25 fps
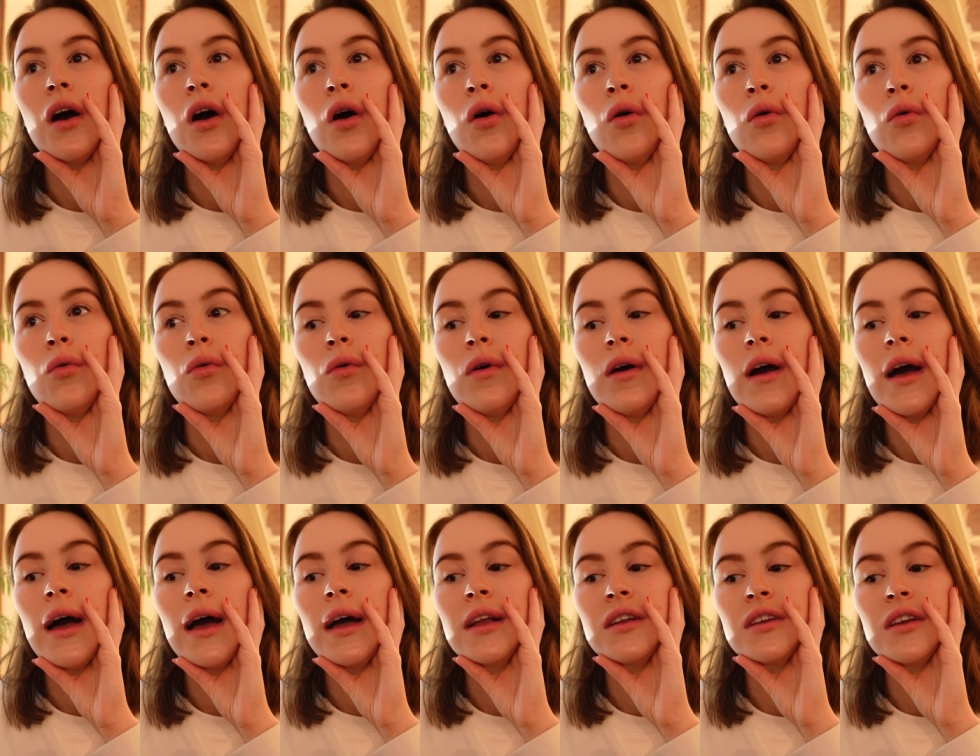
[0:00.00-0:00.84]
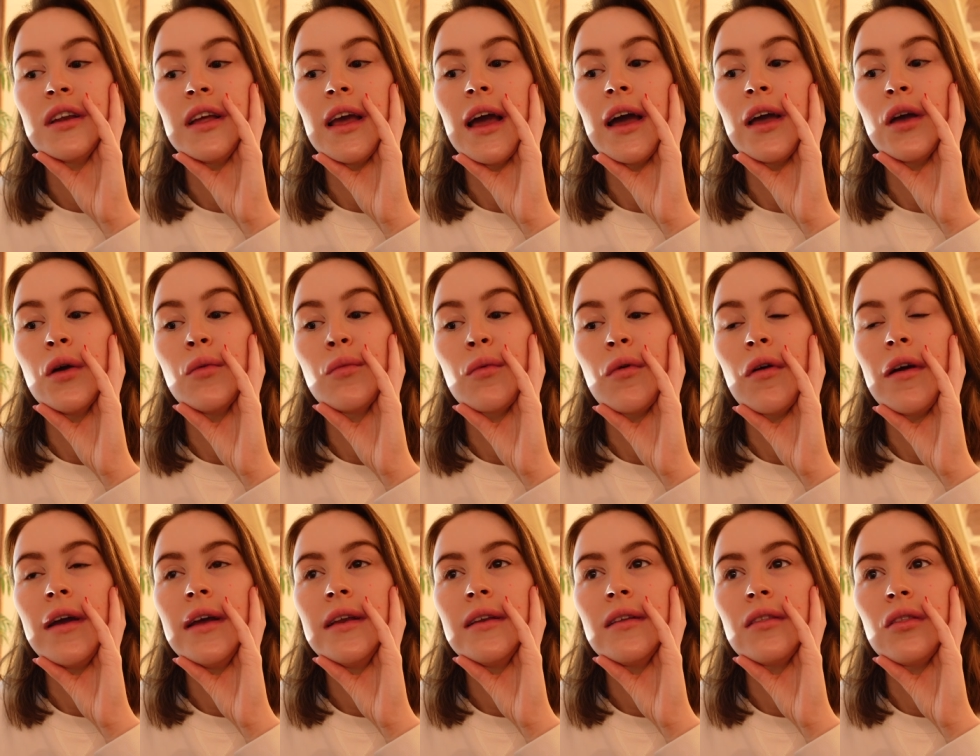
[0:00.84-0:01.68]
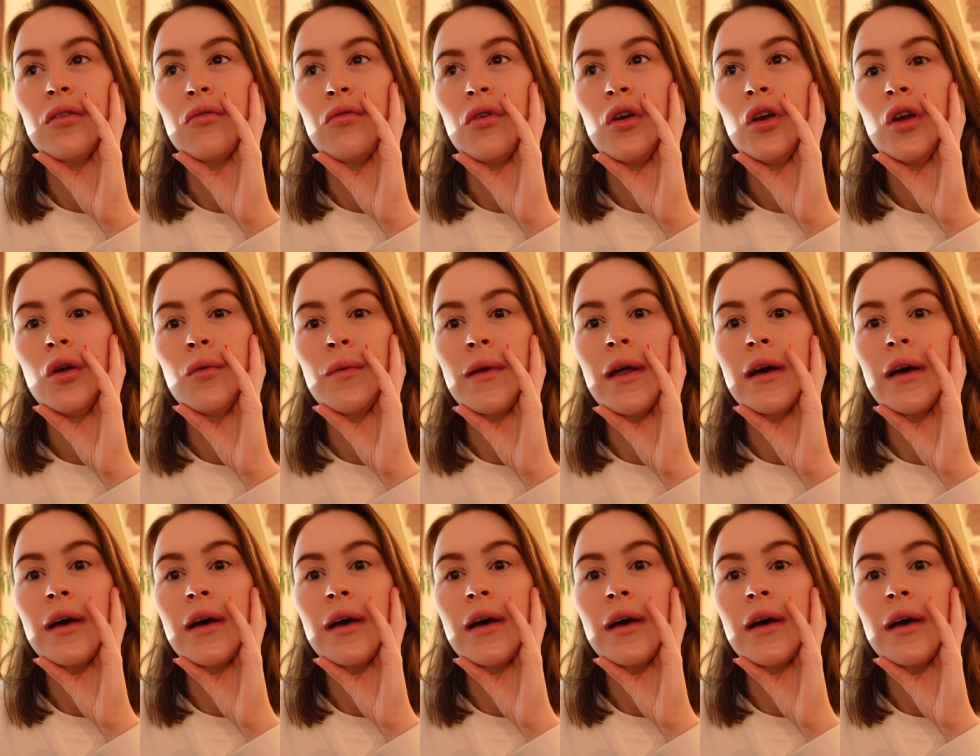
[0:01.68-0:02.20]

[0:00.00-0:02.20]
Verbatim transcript: oh, actually, I upgraded the room.